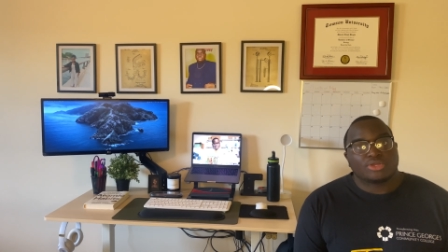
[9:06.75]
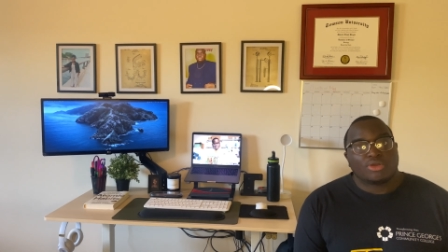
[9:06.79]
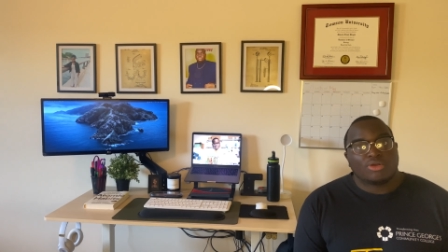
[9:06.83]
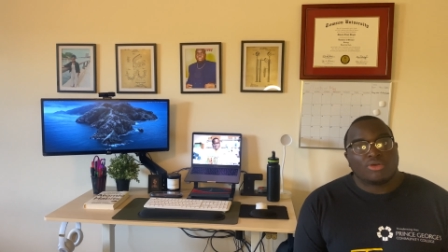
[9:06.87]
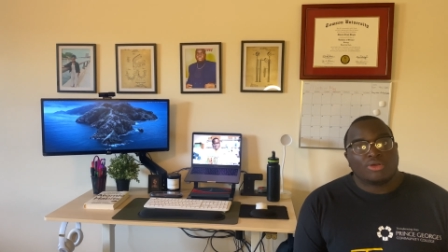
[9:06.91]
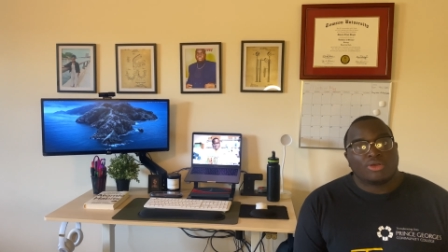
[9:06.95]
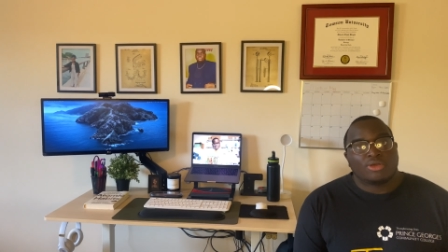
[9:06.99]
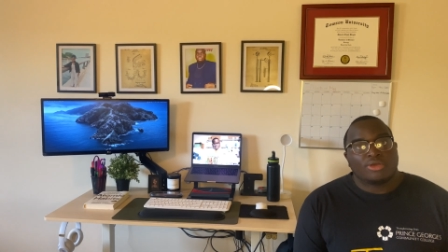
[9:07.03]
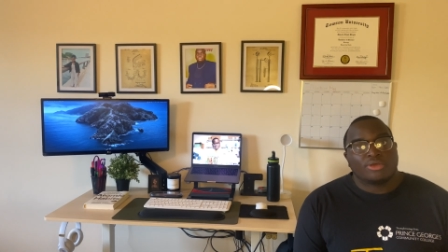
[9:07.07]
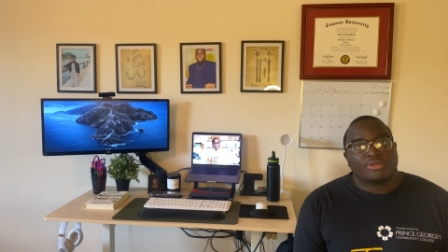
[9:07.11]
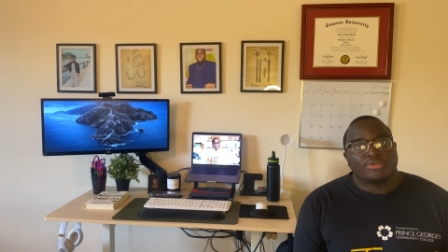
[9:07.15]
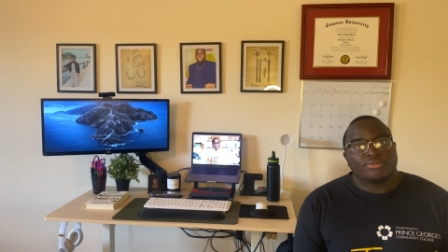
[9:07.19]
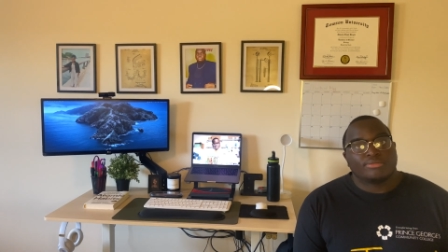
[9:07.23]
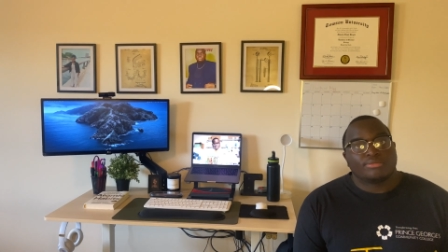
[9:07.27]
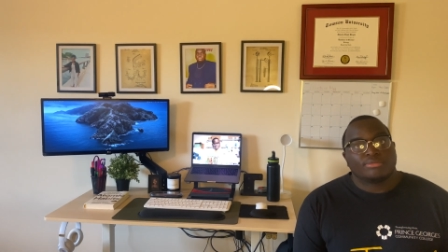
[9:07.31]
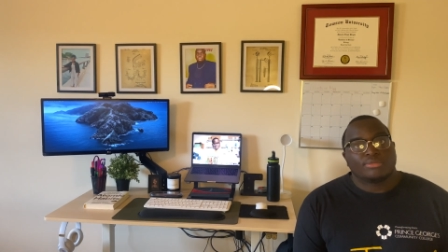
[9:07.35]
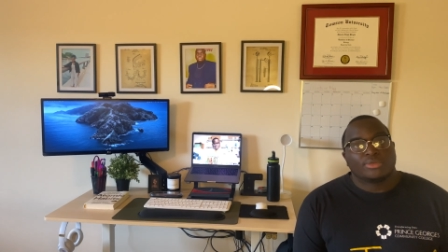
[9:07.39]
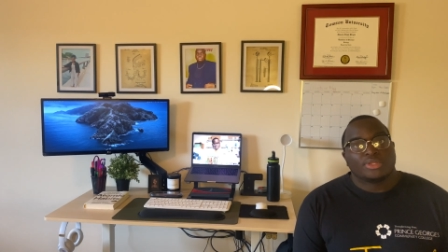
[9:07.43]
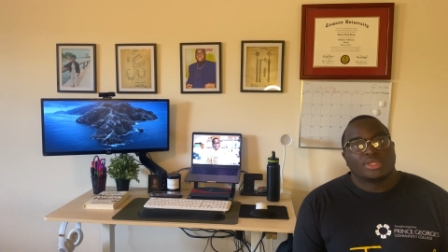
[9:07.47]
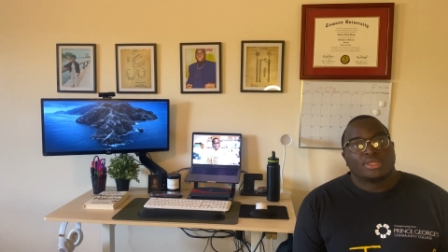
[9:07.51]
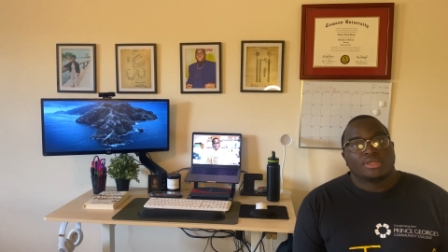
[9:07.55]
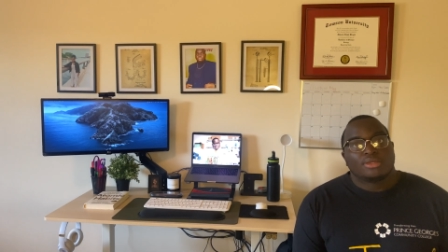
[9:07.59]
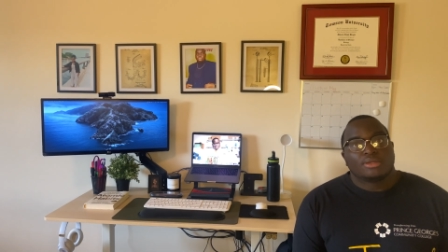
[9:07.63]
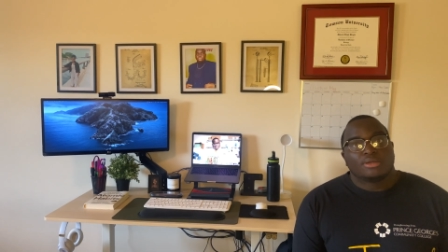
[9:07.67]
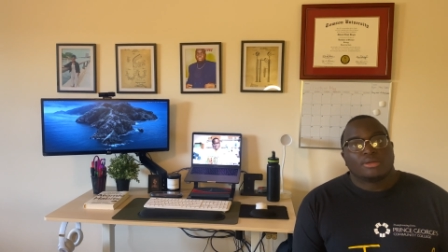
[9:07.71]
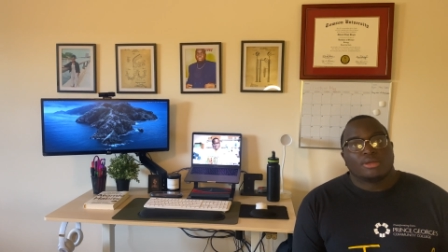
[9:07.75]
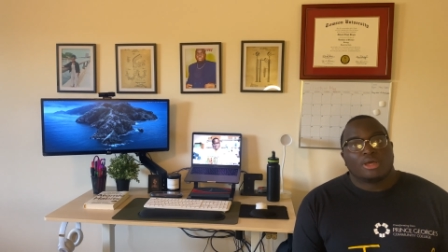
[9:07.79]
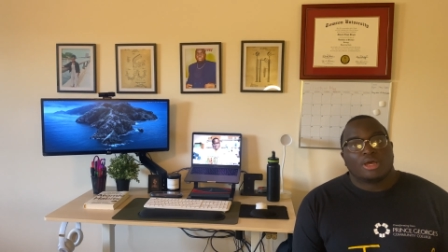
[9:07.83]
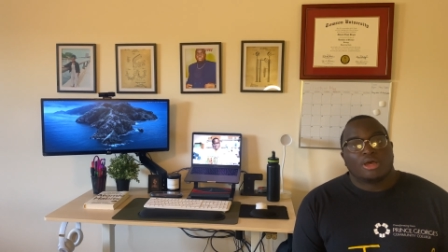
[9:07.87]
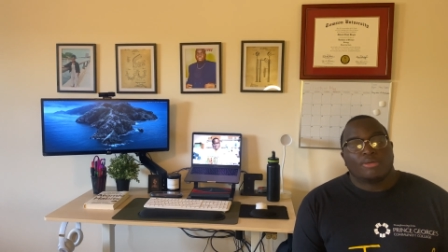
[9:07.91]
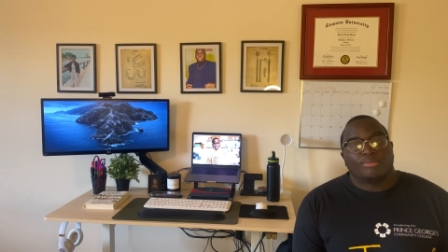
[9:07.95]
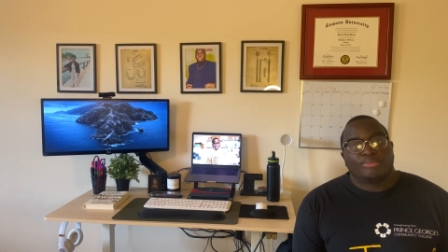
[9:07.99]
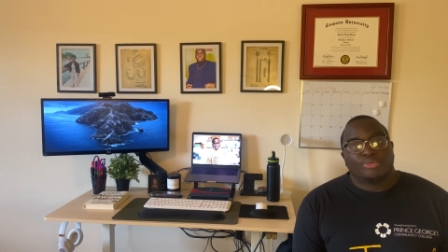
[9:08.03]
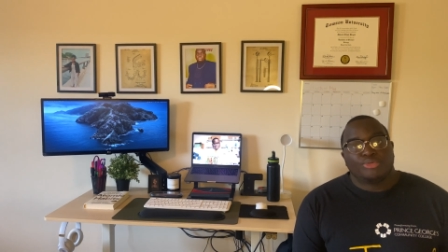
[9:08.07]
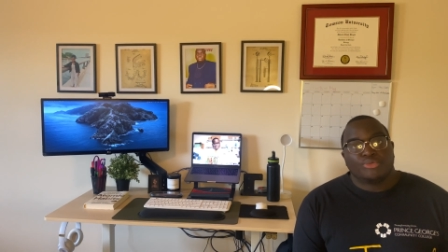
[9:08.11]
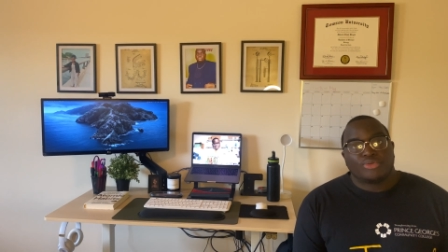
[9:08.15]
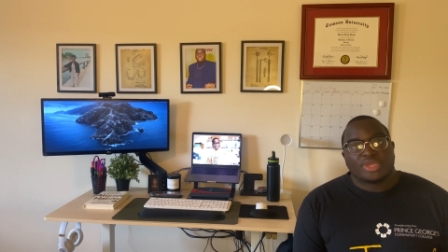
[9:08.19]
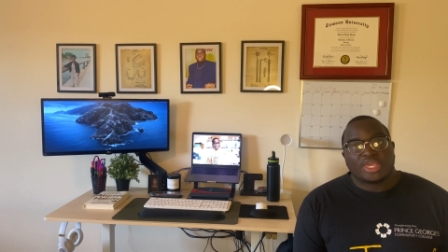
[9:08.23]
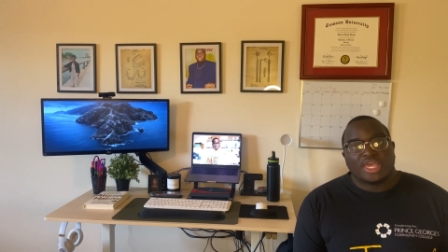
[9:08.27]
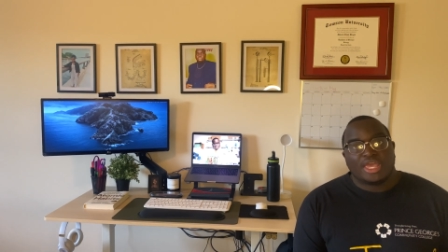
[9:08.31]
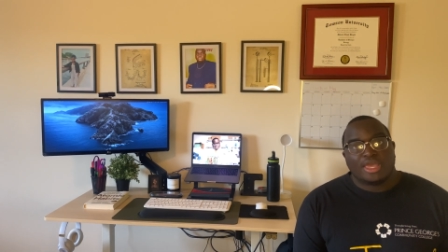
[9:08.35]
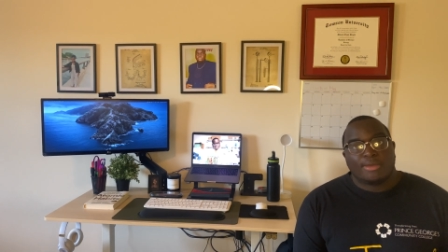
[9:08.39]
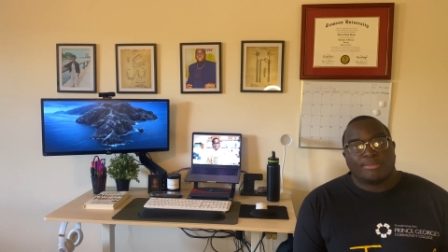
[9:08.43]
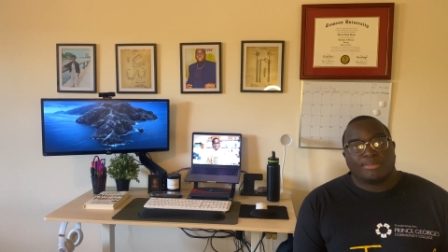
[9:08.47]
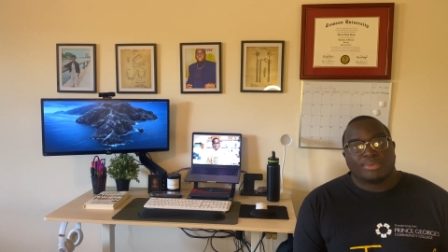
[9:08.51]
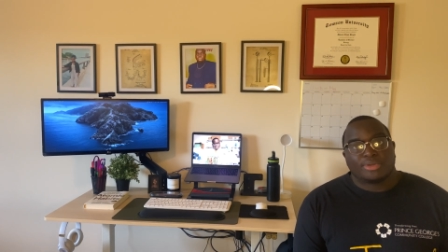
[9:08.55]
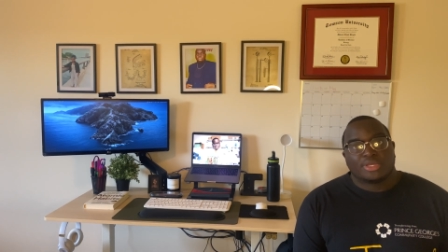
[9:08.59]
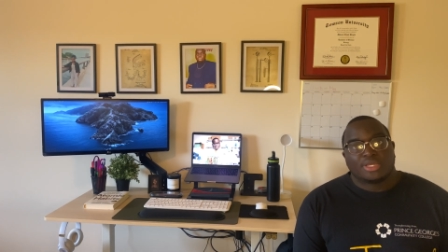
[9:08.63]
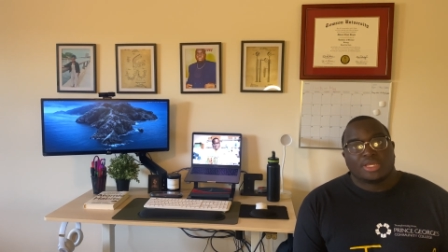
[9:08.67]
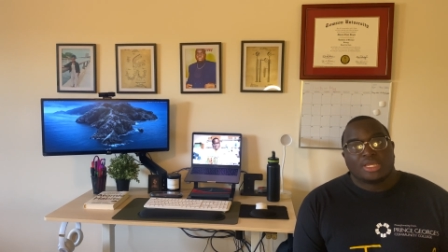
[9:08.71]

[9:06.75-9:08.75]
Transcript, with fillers: on uh, boot camp.